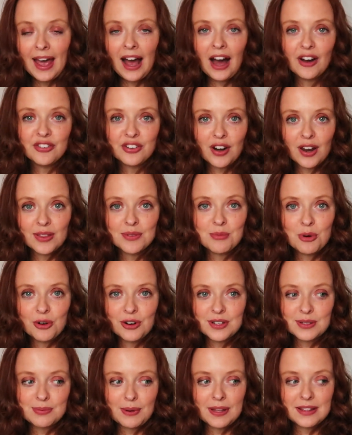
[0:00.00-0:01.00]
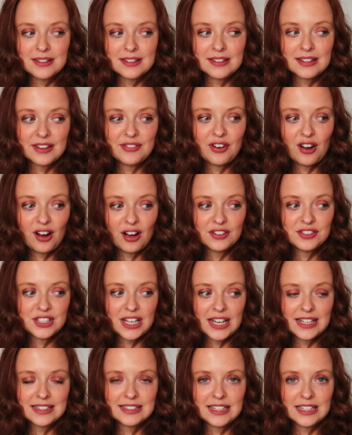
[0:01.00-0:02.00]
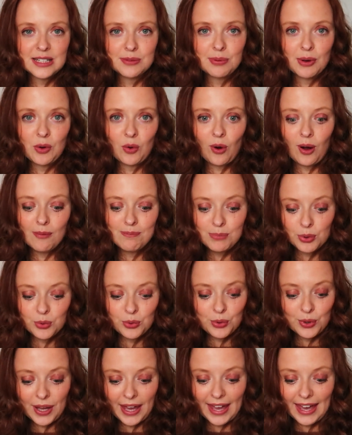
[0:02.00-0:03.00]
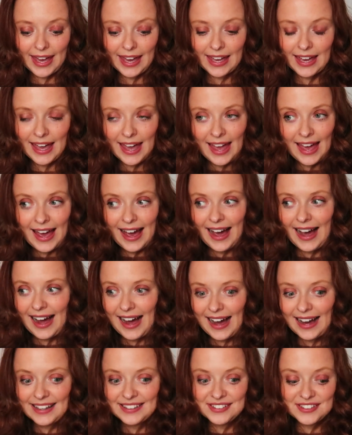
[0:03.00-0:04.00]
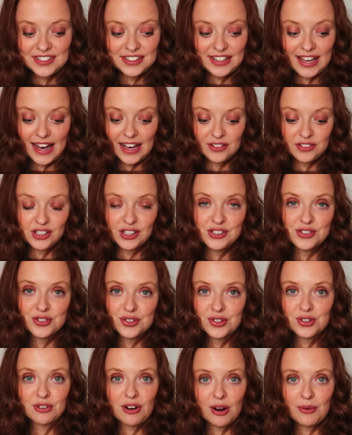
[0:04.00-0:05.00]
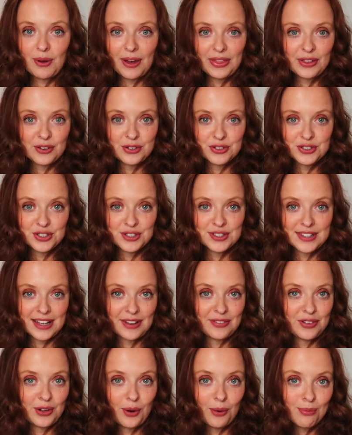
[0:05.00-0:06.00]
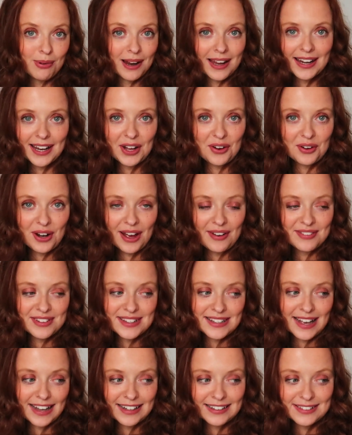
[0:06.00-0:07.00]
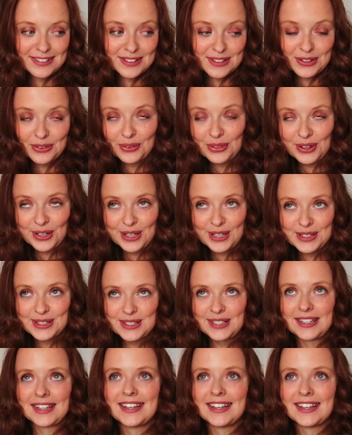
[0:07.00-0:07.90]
I feel like the more expensive high chairs tend to be quite bulky, and yeah, you can just throw away the cushions if you're planning on having seconds or thirds